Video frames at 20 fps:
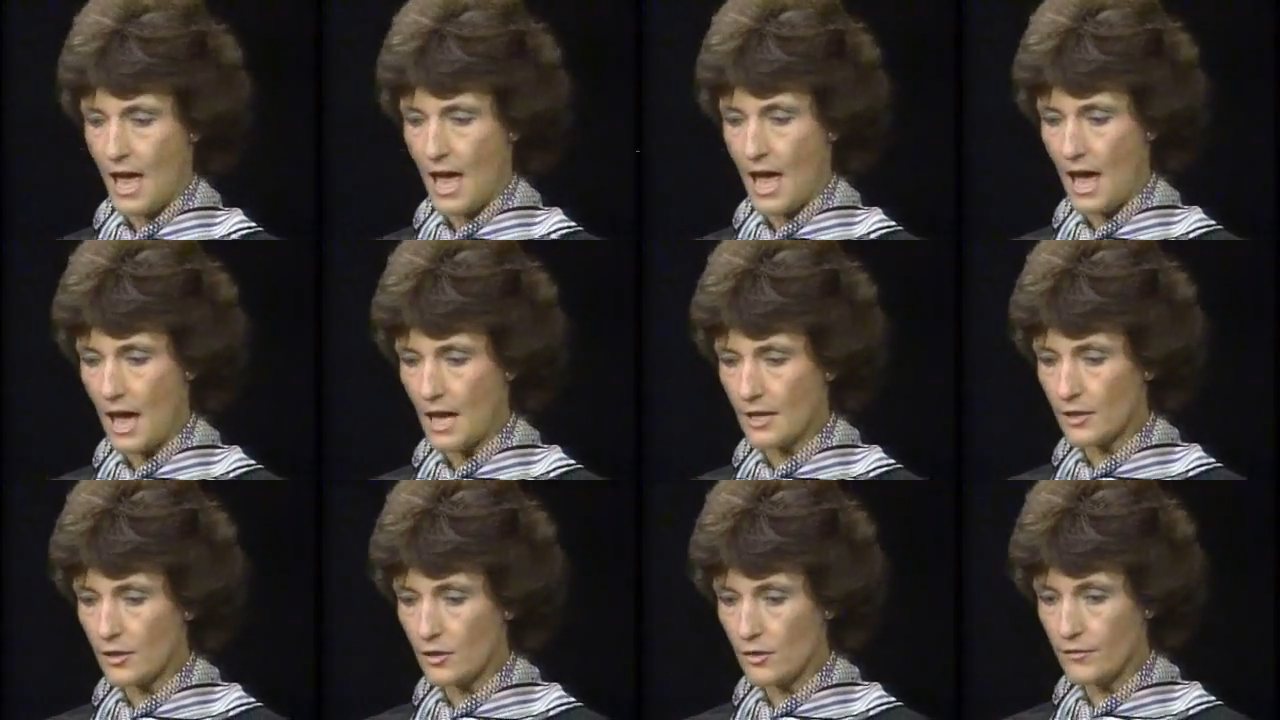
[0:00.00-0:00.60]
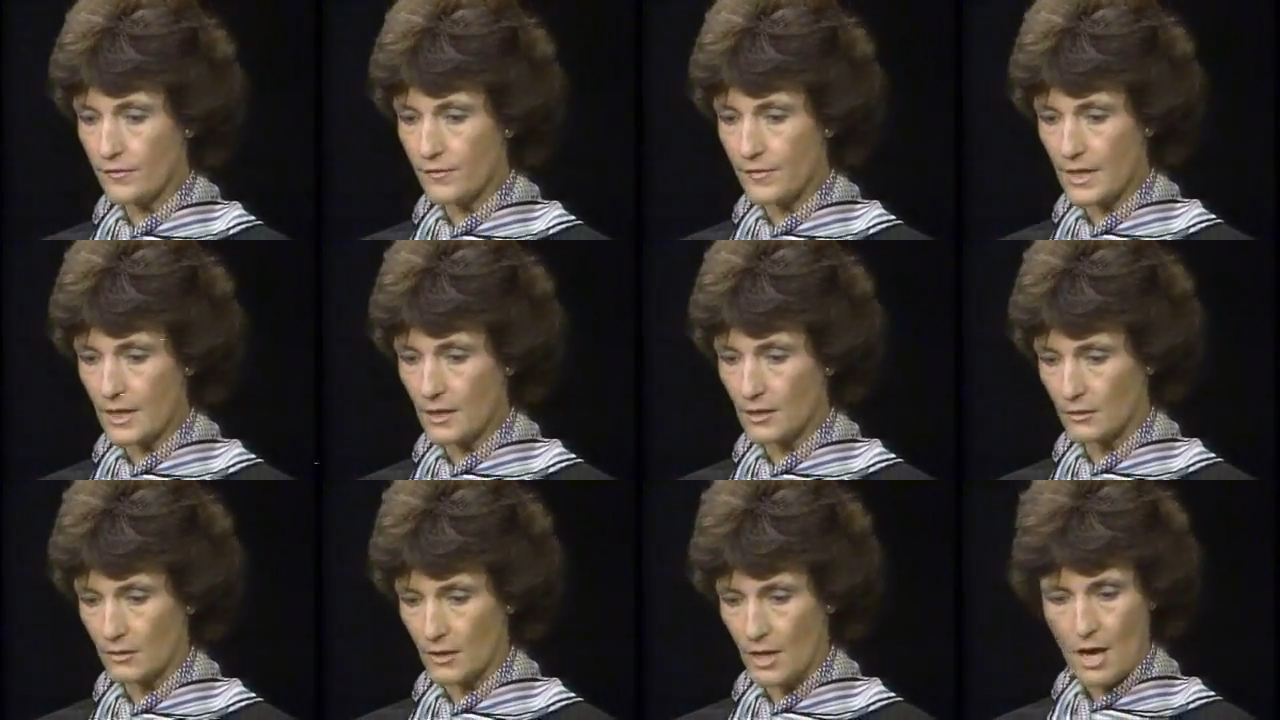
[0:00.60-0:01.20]
how do you
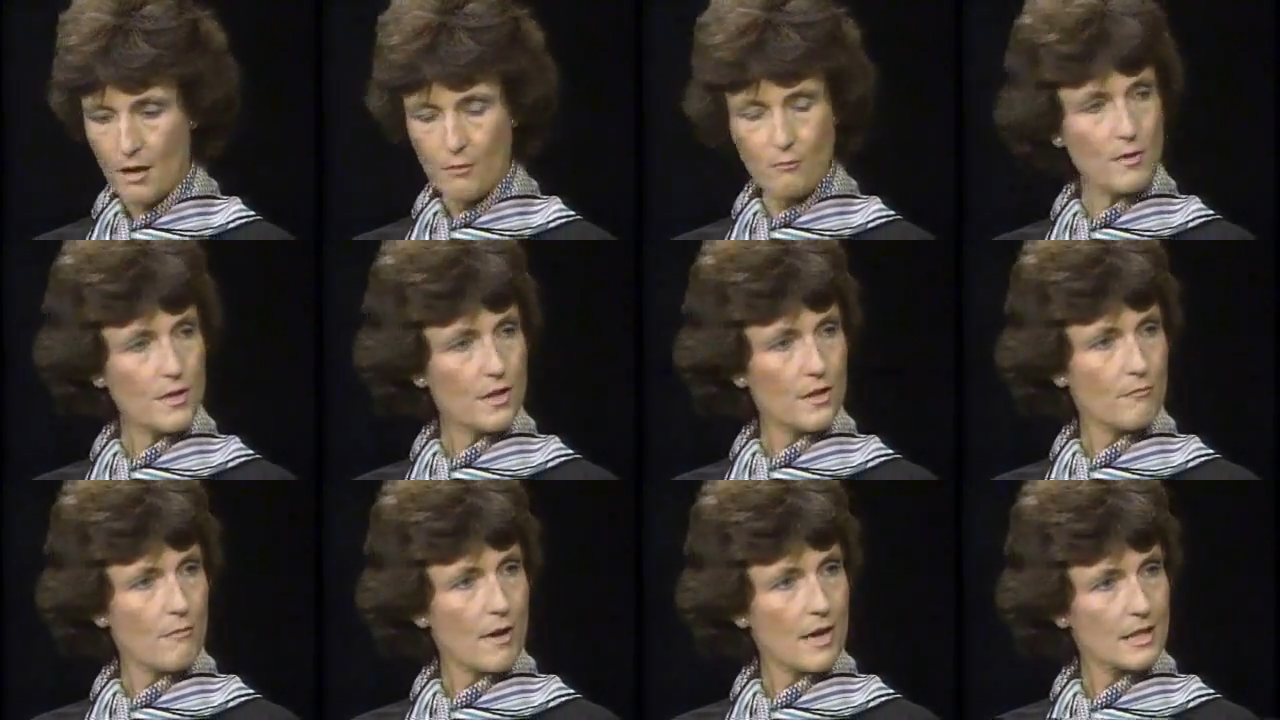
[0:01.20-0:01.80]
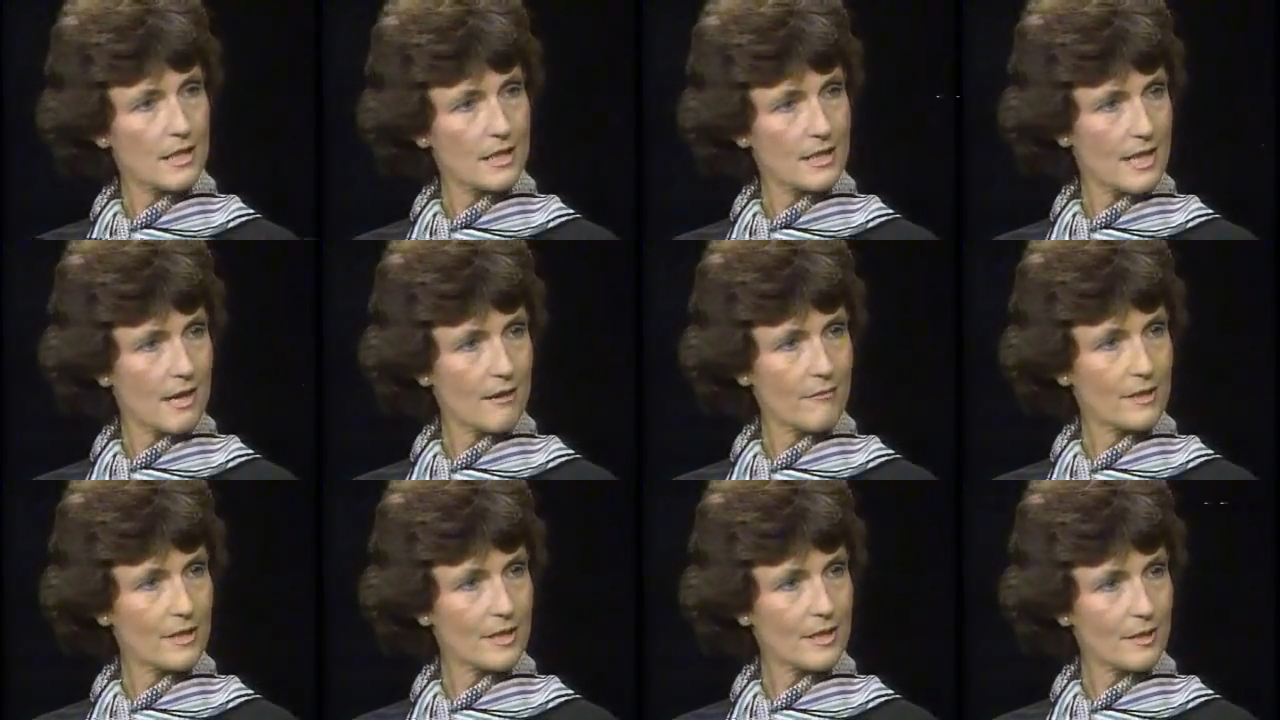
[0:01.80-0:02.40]
feel with the Russians
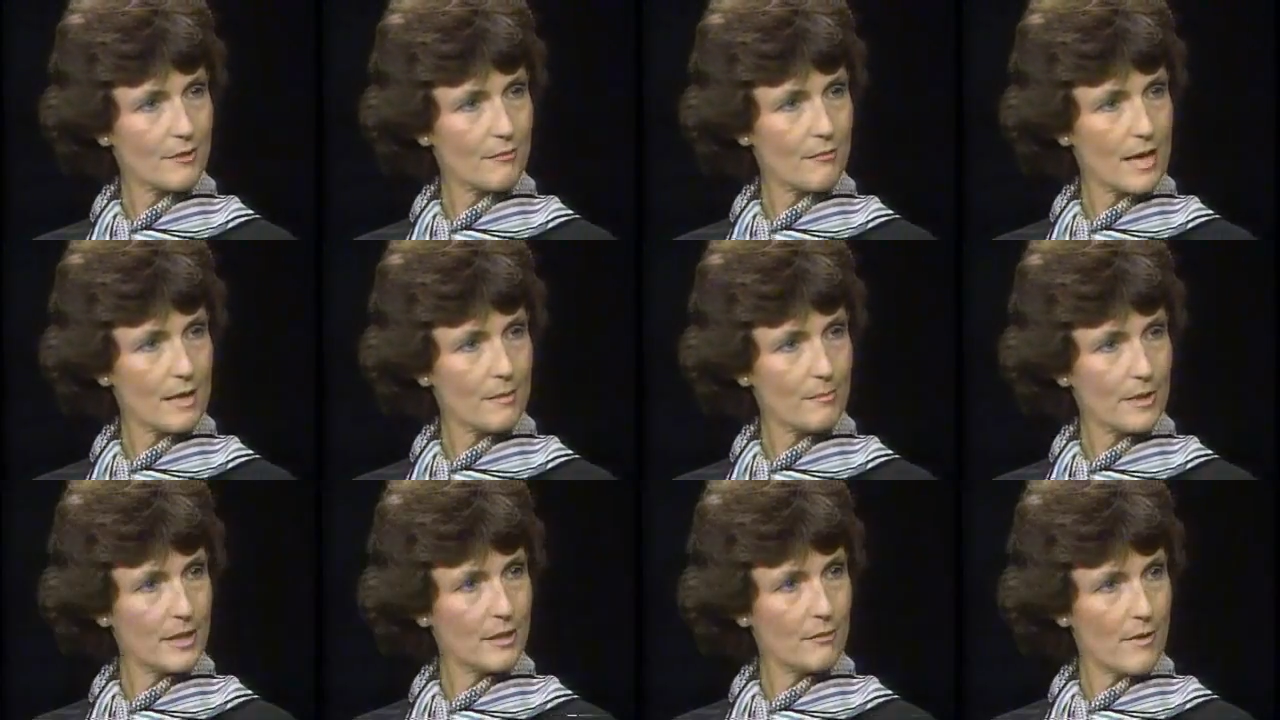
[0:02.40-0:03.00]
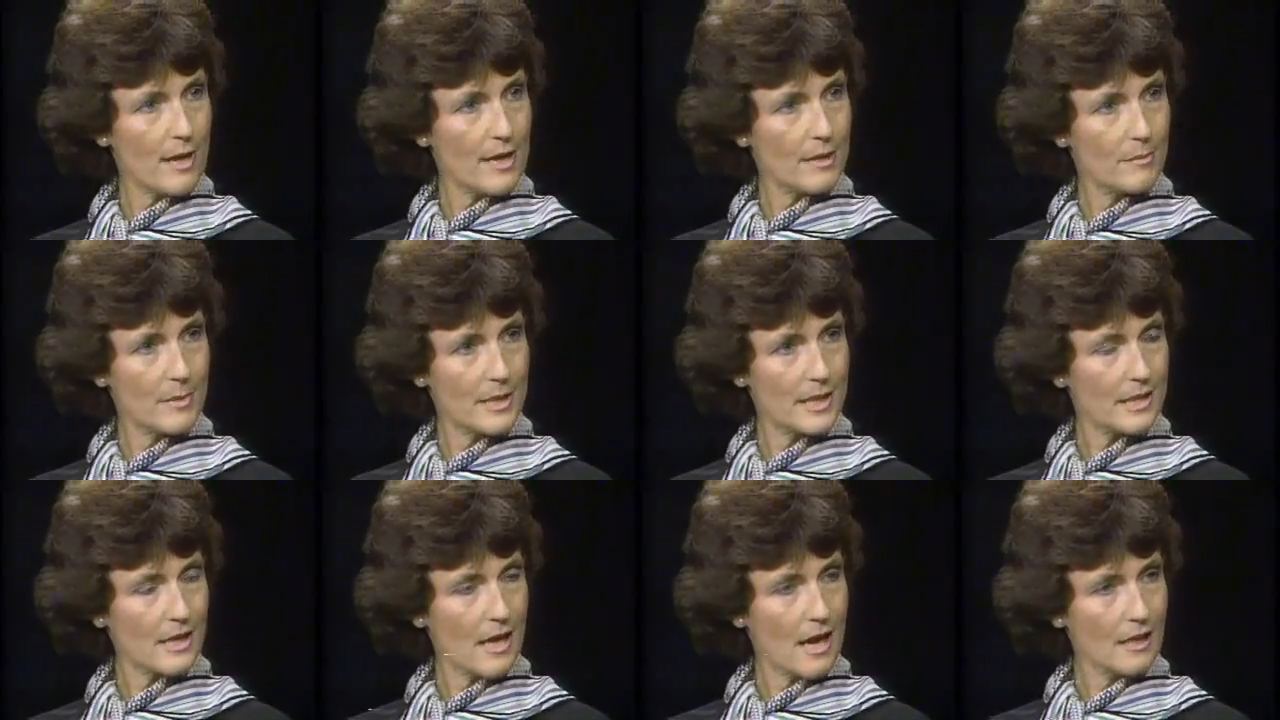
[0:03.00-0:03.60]
having this great big red
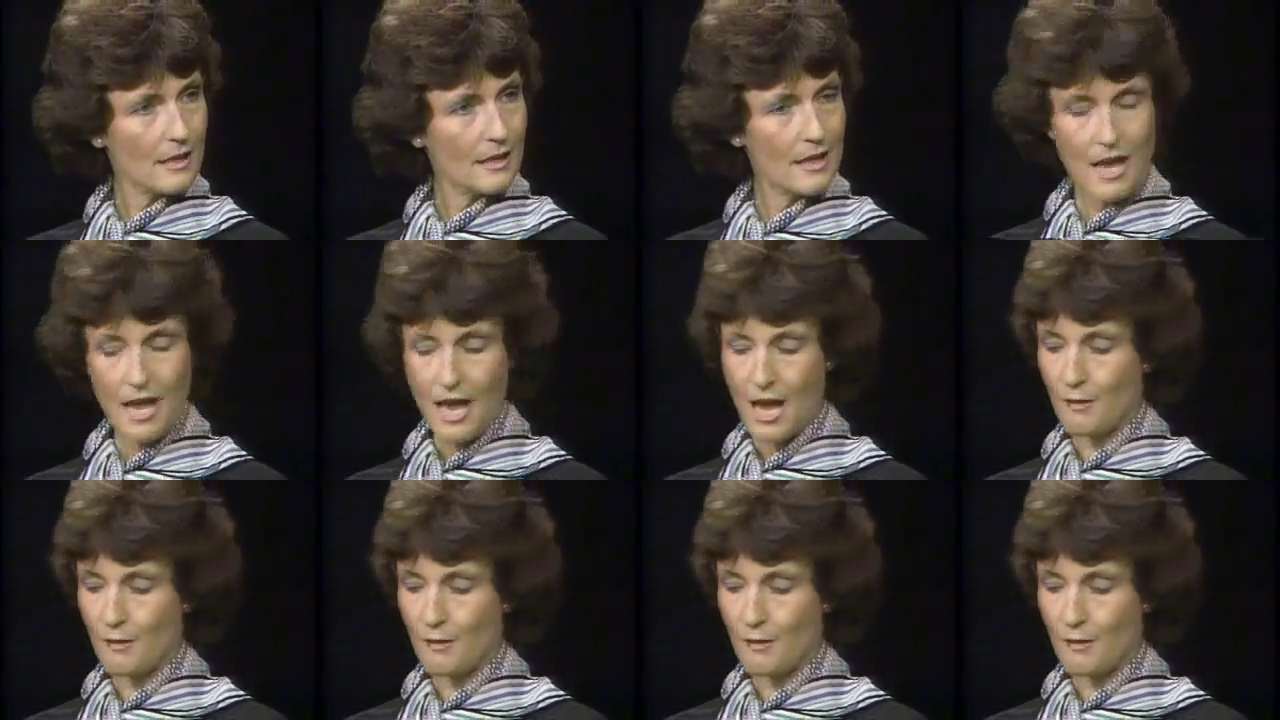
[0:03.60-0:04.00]
missile,